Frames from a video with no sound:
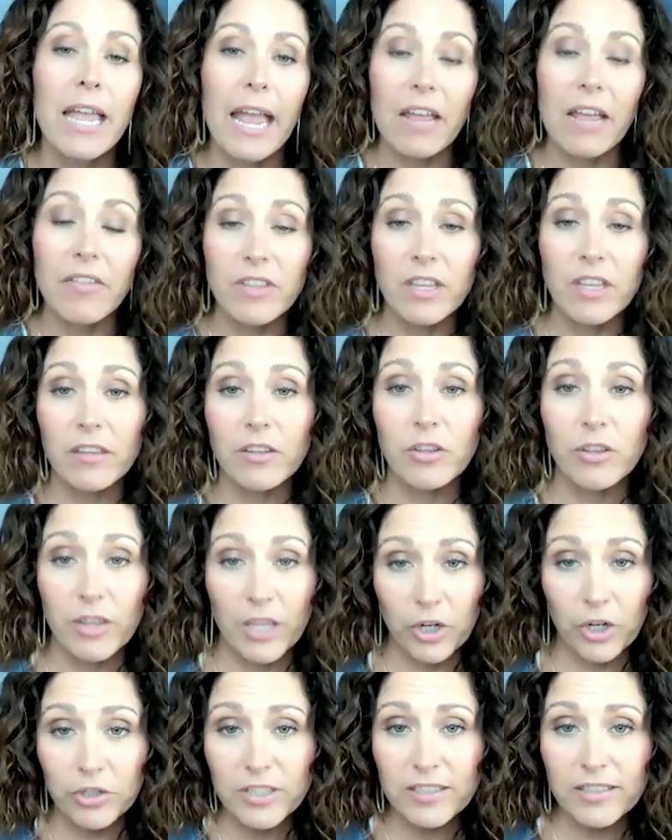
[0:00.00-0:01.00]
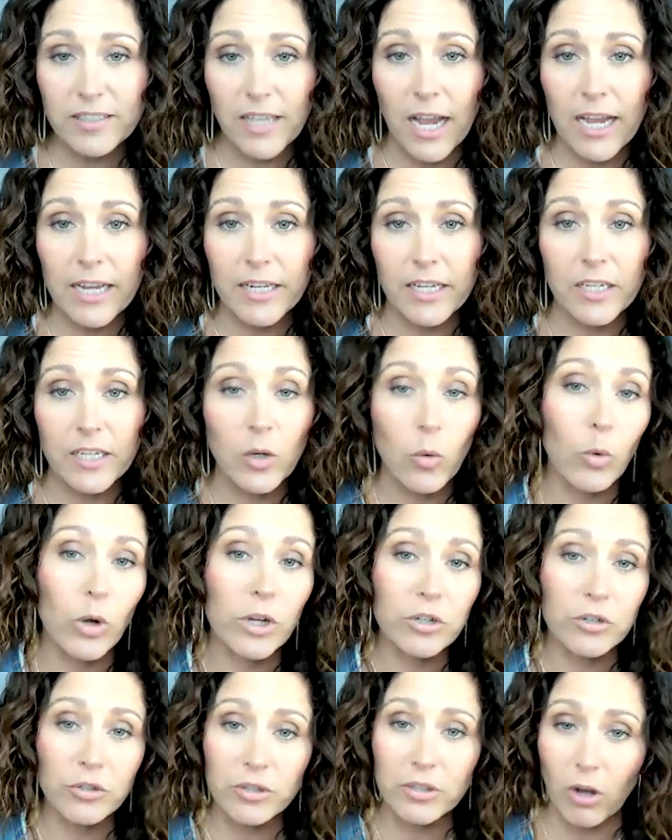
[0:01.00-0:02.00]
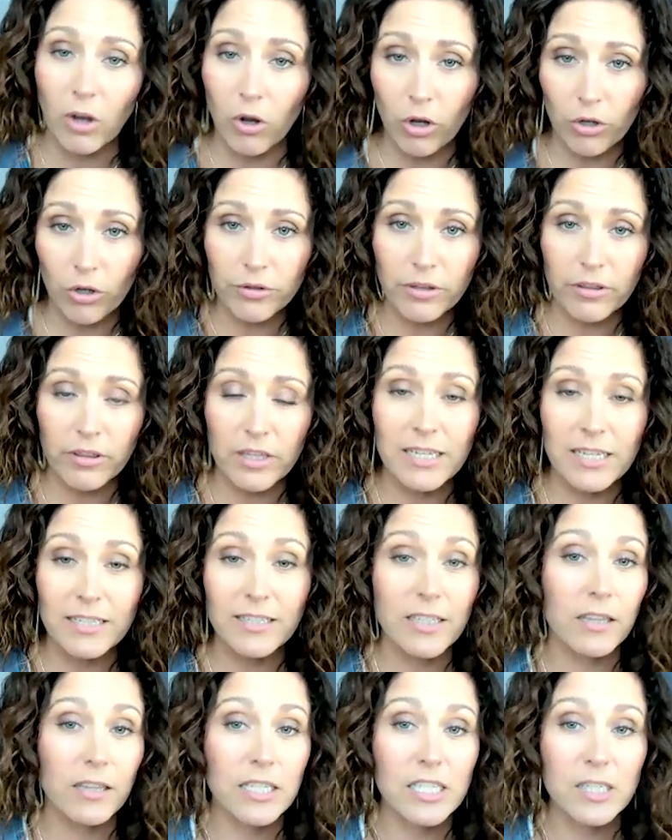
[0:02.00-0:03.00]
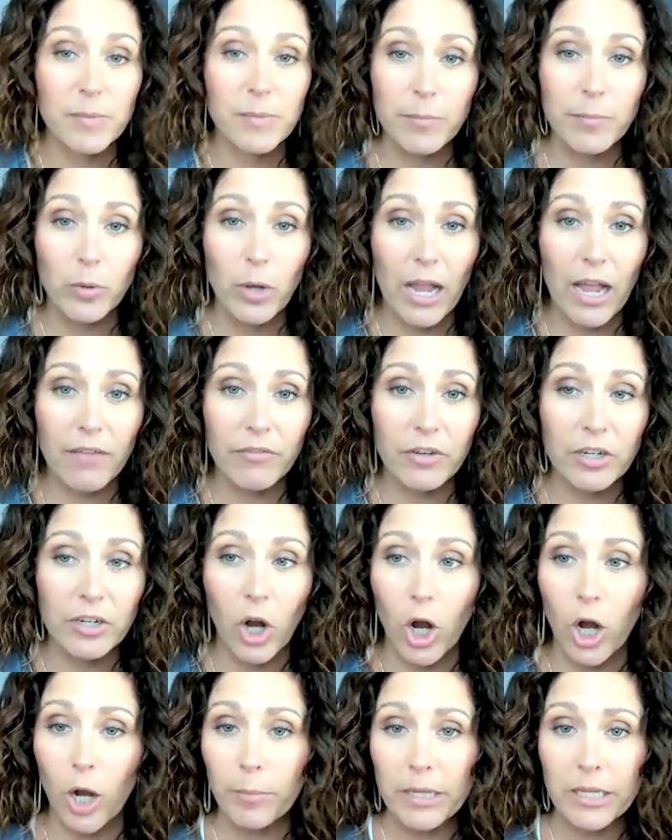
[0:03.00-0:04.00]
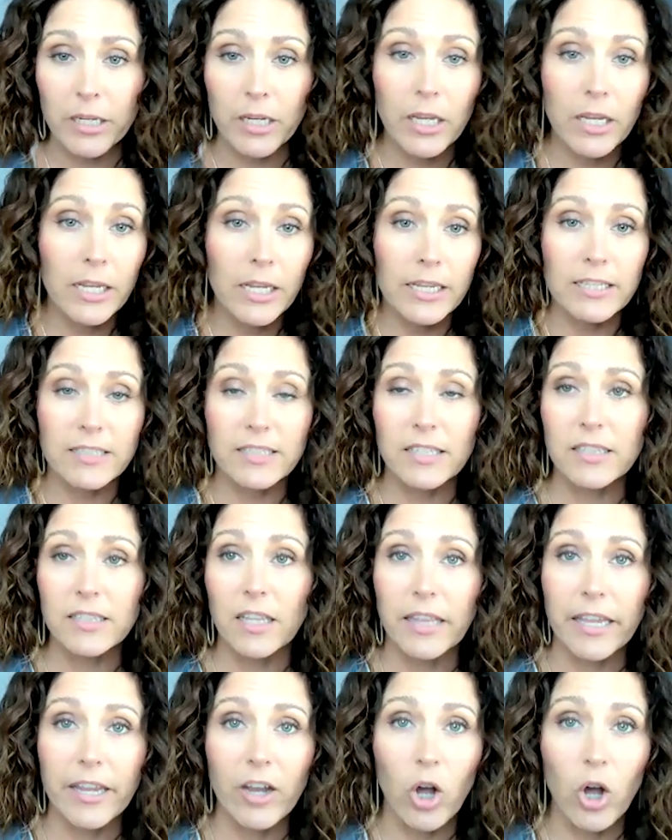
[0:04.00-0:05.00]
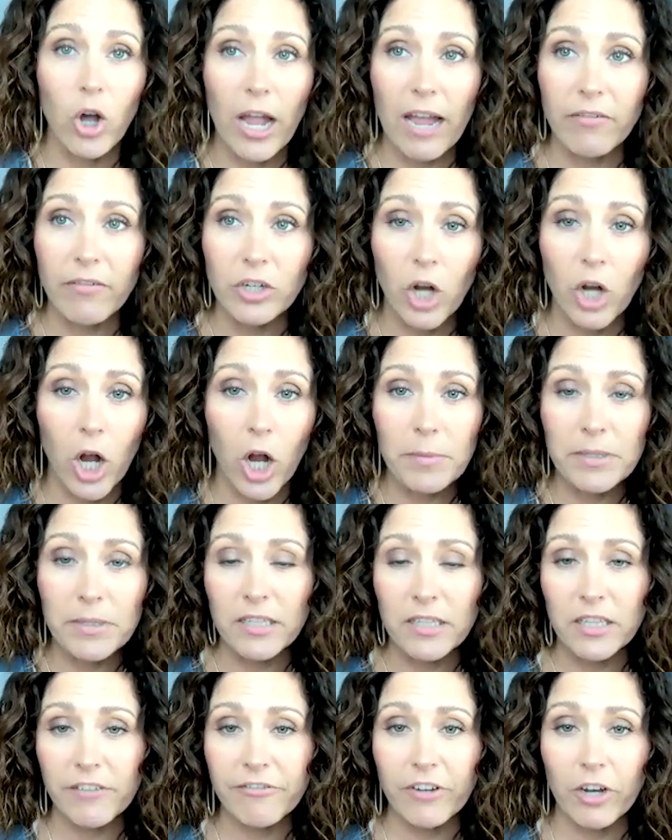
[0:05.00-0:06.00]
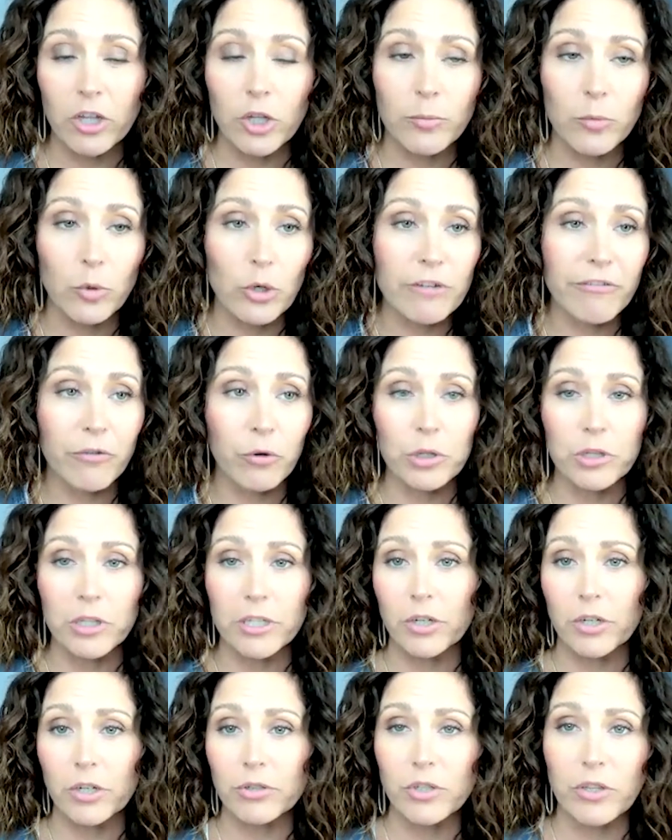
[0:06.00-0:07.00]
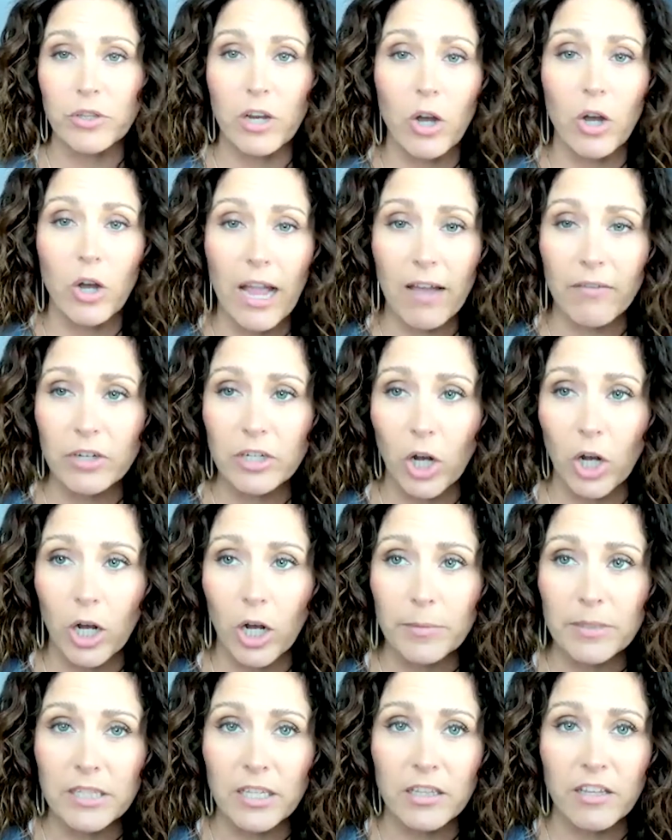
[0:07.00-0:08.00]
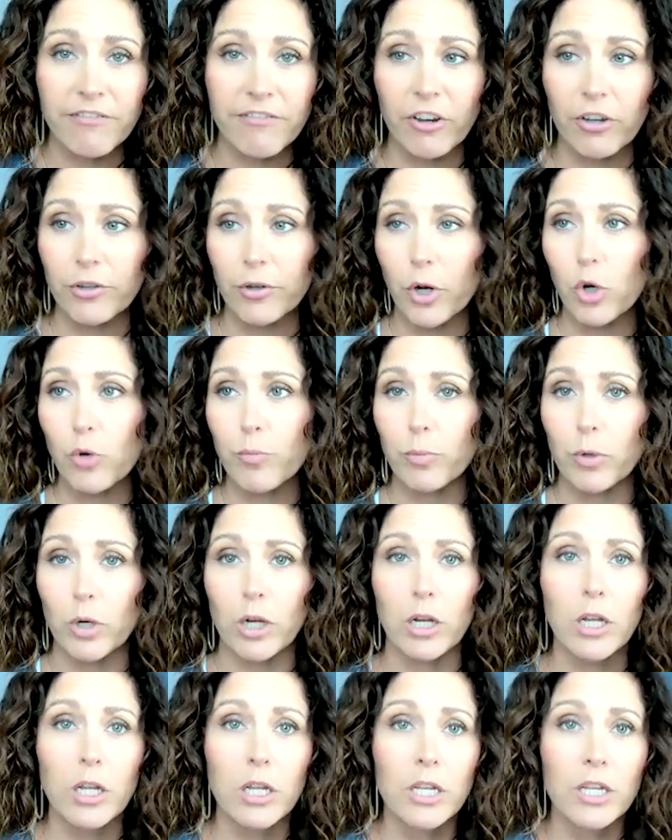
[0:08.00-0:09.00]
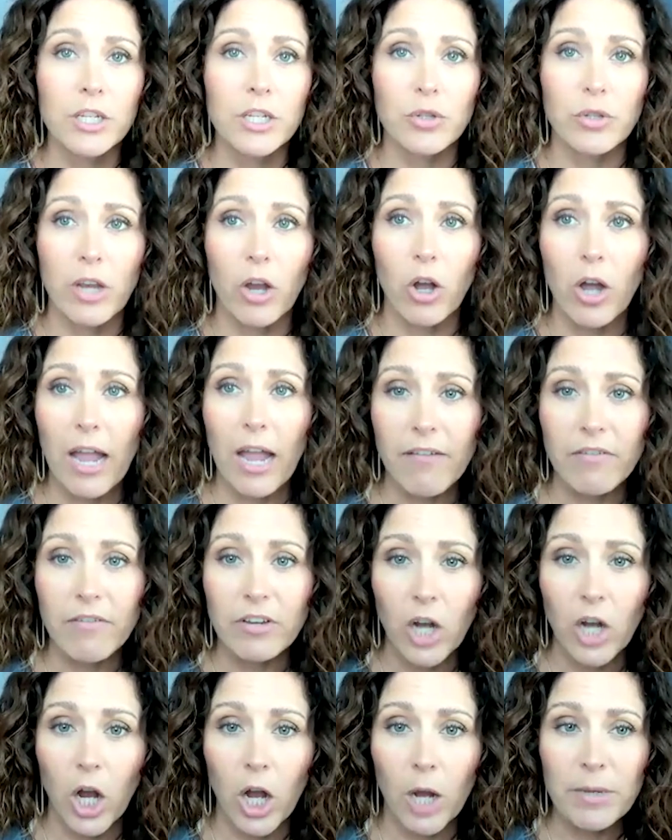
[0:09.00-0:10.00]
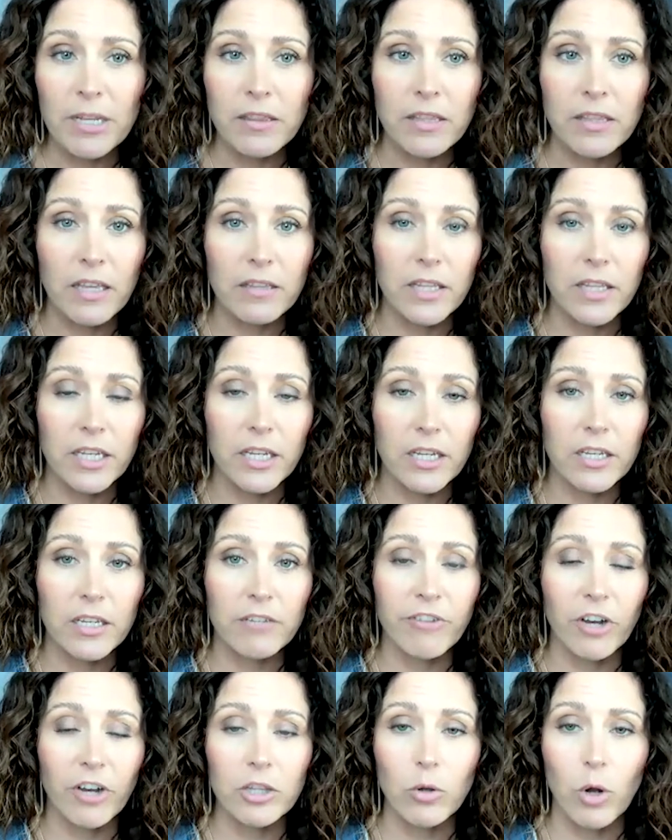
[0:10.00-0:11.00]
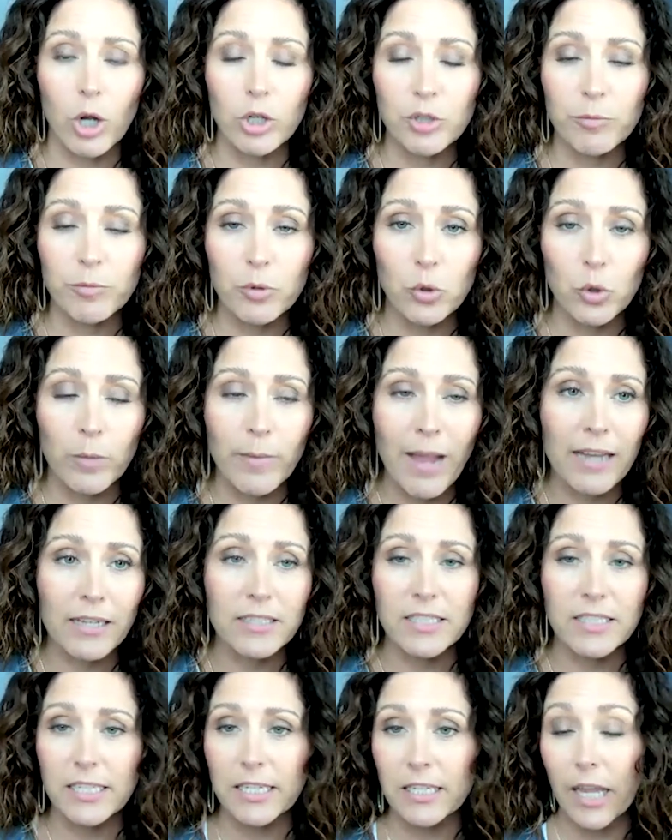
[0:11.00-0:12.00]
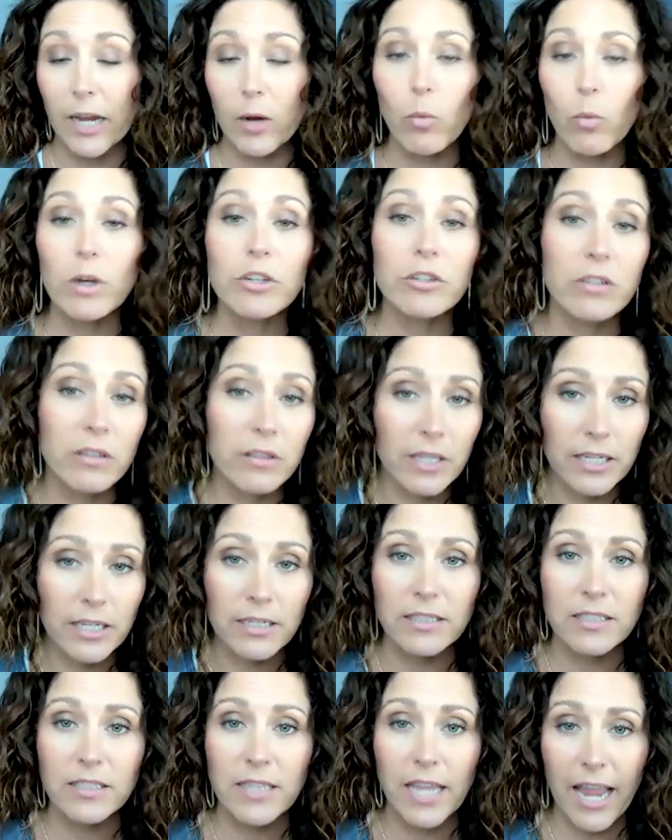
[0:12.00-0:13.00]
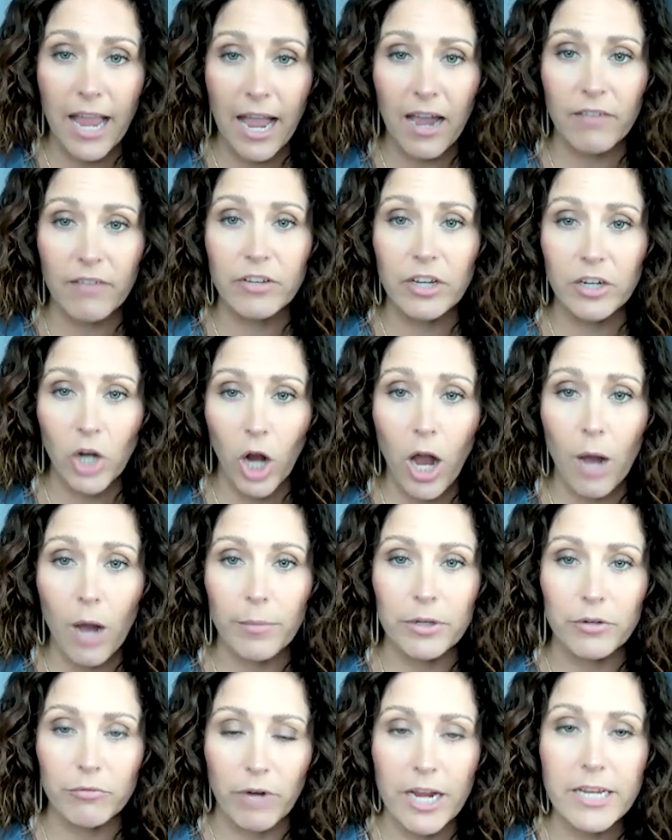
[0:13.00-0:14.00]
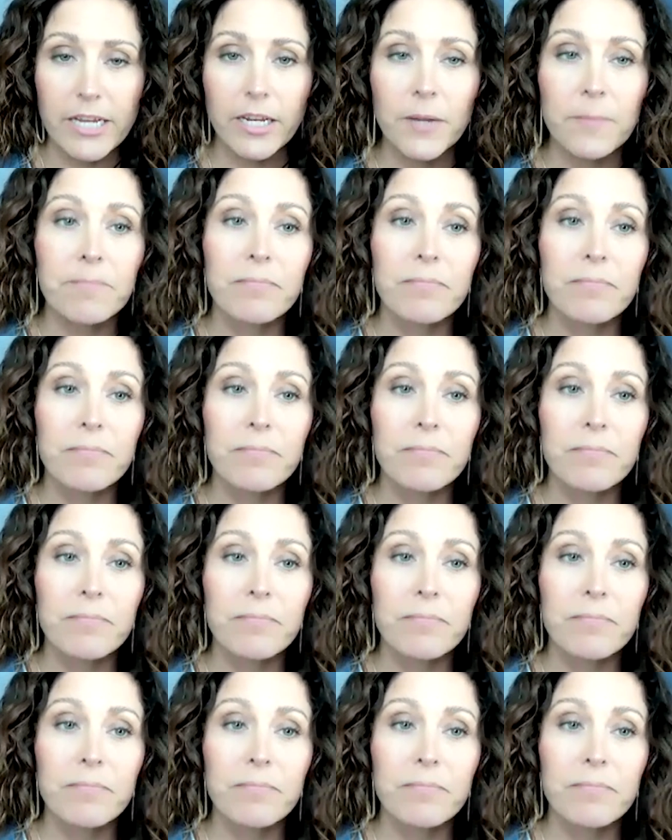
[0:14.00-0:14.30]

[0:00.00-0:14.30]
And then they're deciding, what are all the things that these people have in common? Is it that they all have in common that they follow Marie Forleo? Do they all have in common that they follow Oprah? Do they all have in common that they follow Entrepreneur Magazine? Like, what are the things they have in common, right?